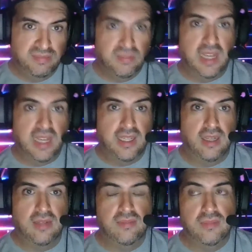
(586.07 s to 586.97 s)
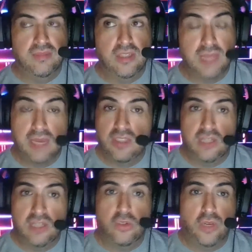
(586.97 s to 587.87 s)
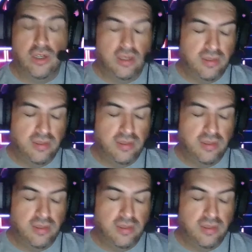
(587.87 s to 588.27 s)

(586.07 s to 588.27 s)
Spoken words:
I get it. Sometimes things are weird.